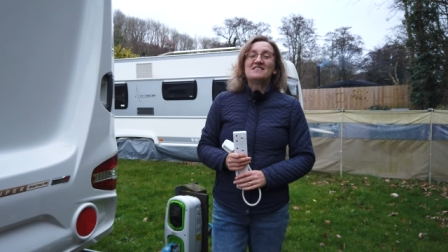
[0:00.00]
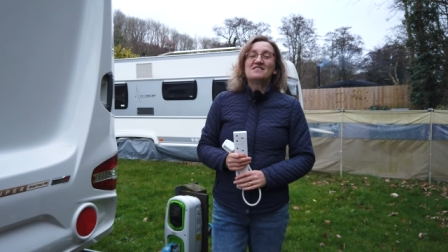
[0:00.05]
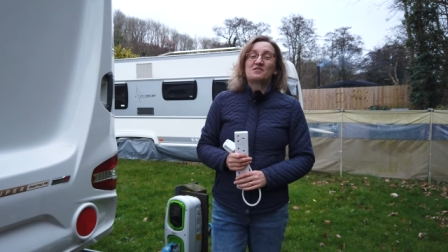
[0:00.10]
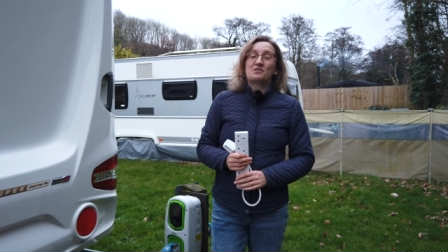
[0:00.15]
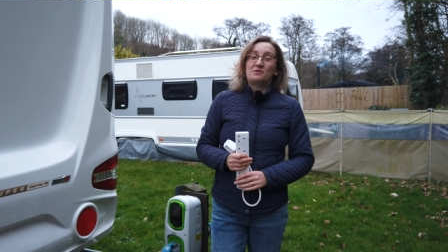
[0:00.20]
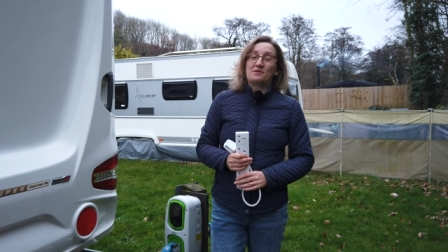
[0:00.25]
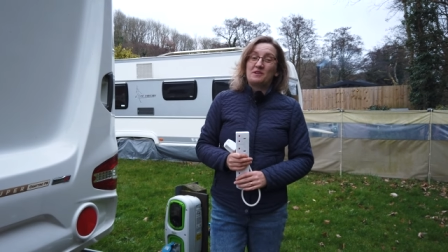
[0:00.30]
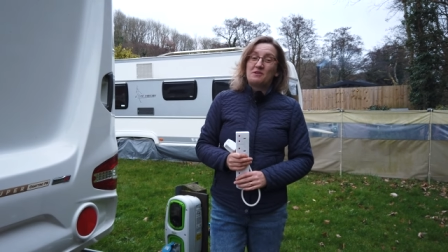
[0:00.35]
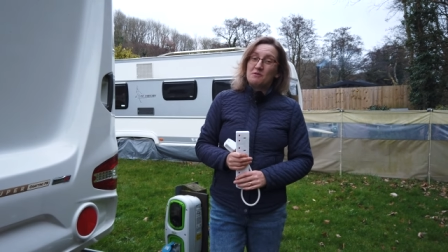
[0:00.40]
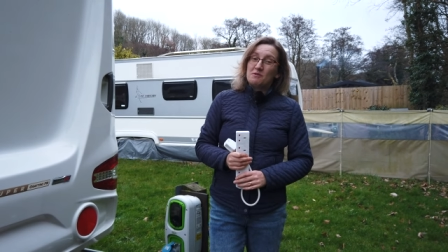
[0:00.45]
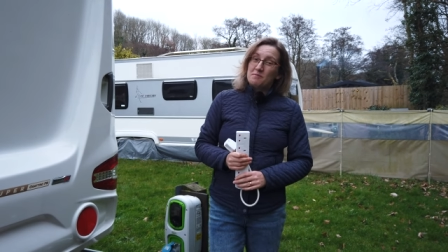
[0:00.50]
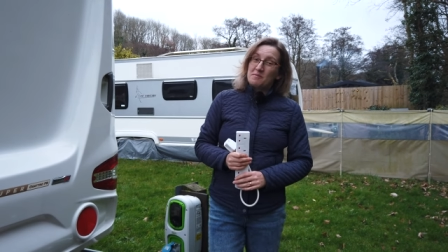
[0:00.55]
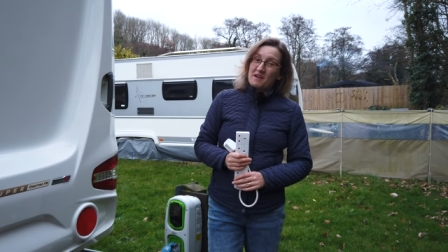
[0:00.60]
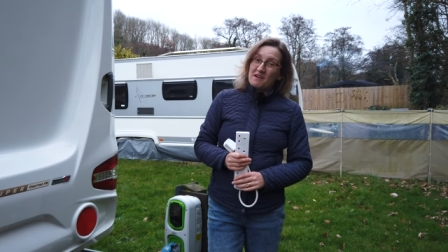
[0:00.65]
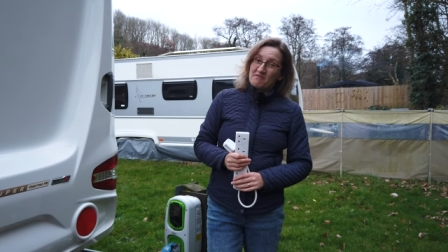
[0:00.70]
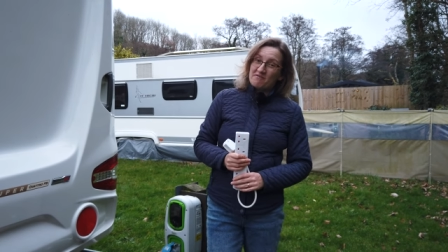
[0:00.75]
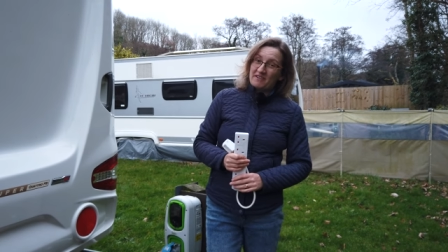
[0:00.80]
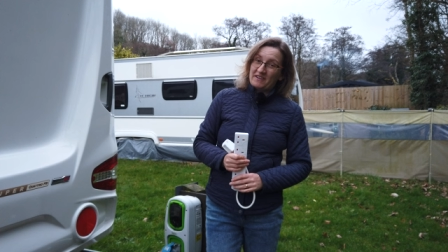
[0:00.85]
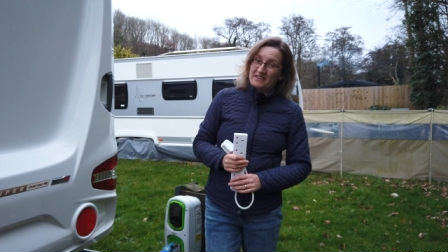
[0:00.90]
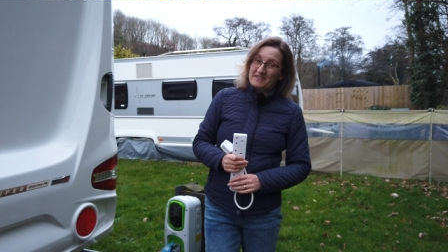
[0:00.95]
So there will be
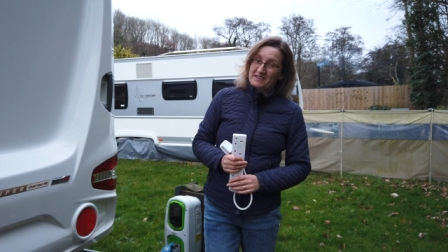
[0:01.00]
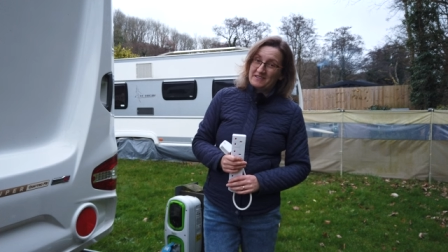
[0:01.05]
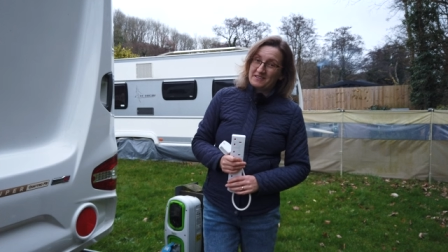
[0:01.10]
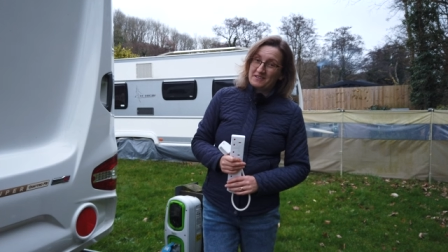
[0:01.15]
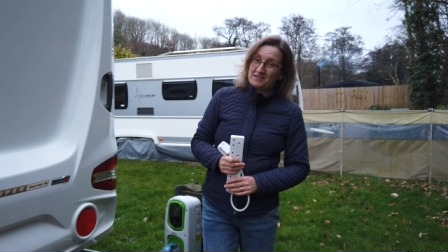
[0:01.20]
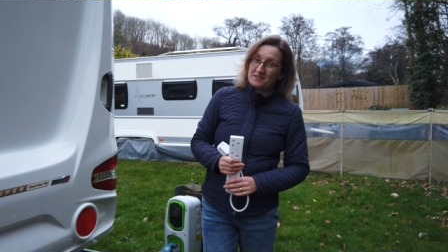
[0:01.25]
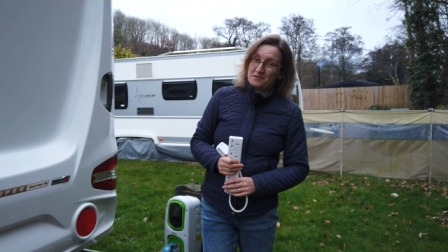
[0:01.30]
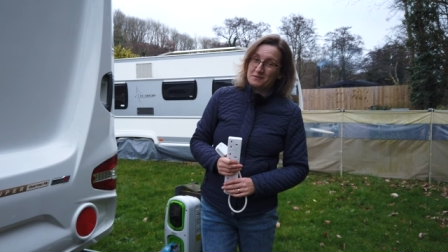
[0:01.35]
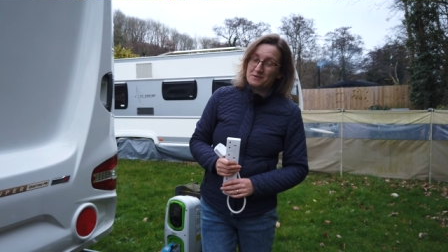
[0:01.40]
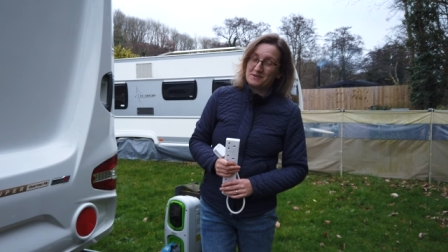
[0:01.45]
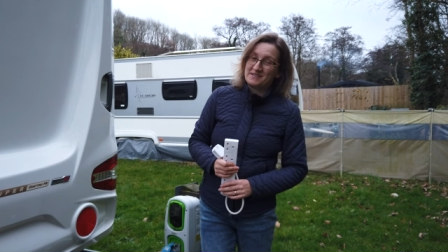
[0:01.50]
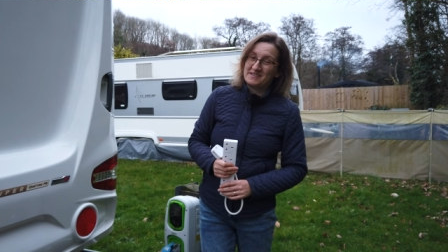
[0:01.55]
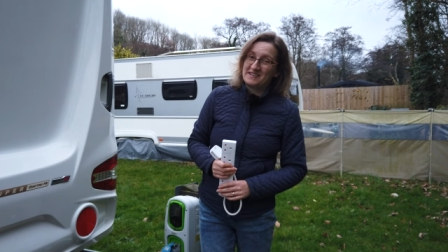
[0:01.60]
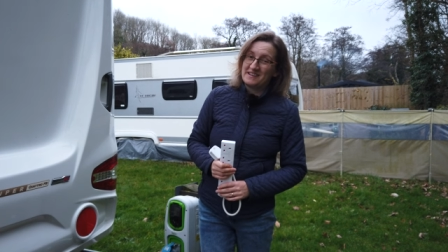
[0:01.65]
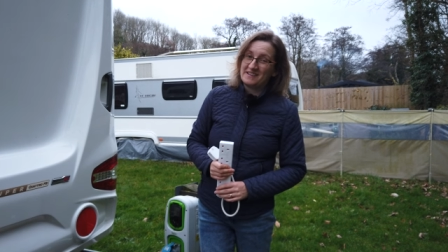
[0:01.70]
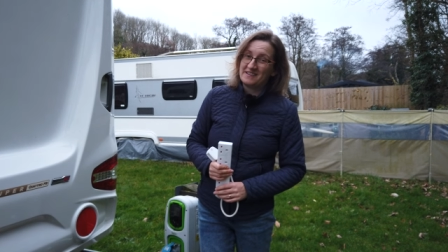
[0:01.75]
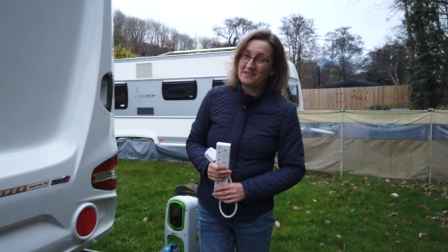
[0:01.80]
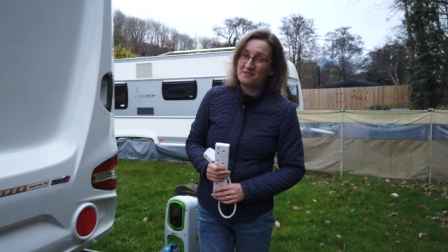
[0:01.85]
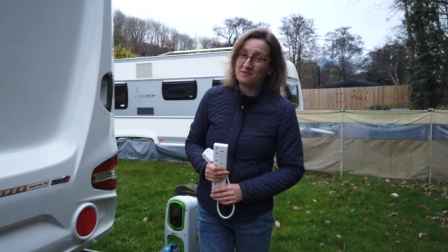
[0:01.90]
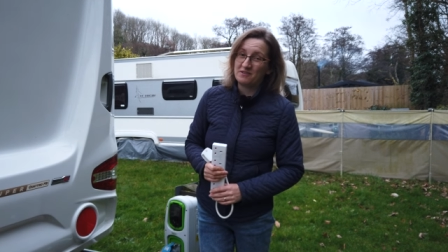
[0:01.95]
a funny story towards the
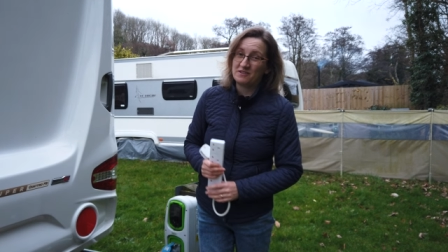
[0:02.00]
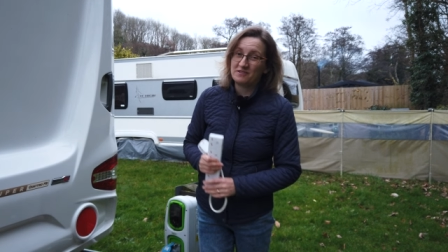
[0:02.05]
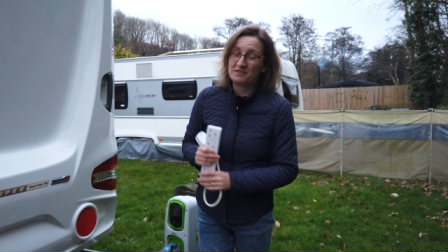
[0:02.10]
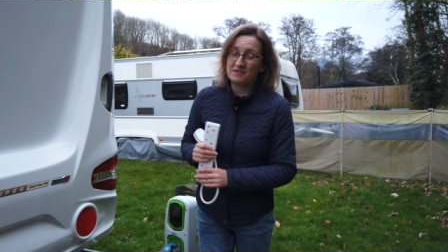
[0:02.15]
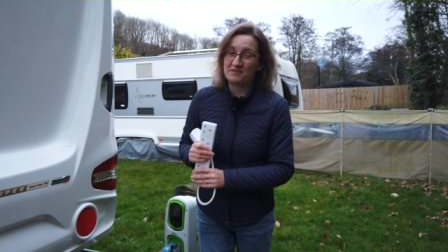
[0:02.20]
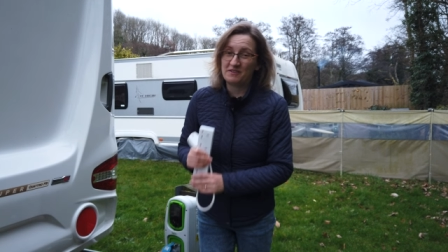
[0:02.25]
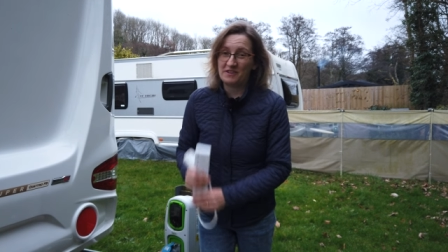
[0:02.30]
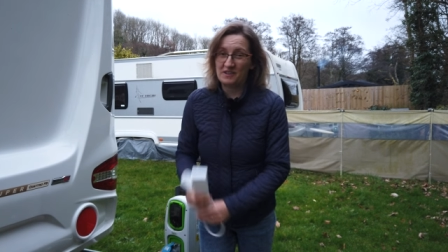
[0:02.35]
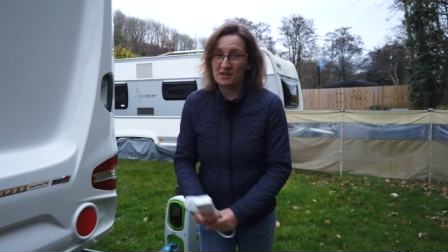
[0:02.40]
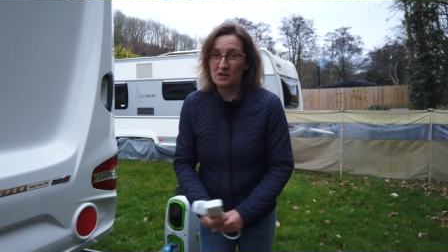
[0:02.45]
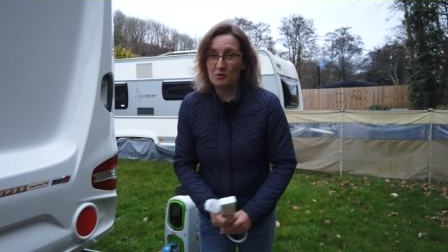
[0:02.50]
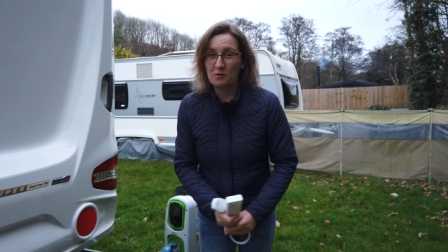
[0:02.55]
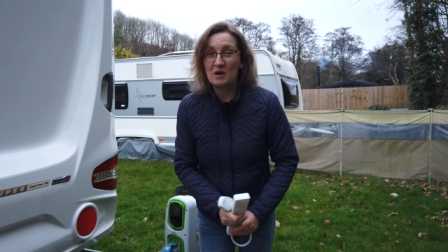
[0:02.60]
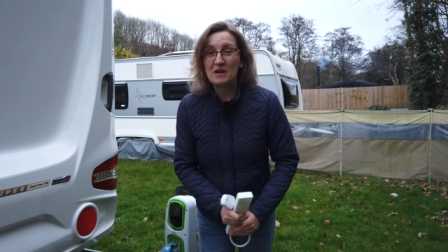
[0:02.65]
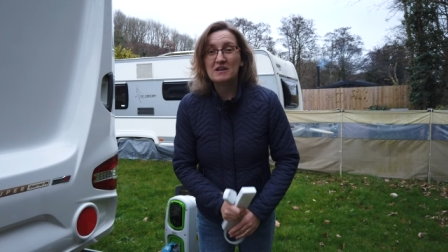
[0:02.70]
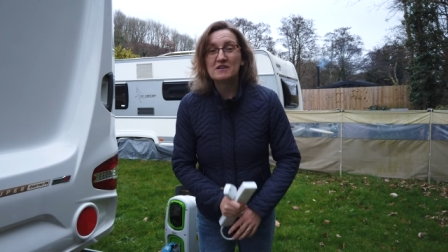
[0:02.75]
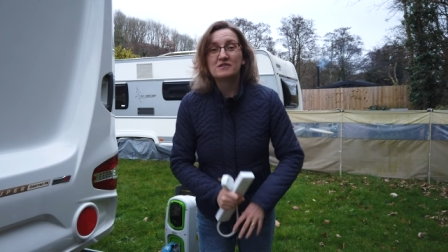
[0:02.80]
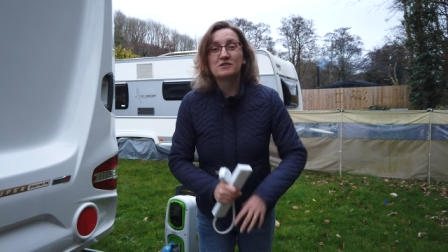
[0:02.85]
end of this video.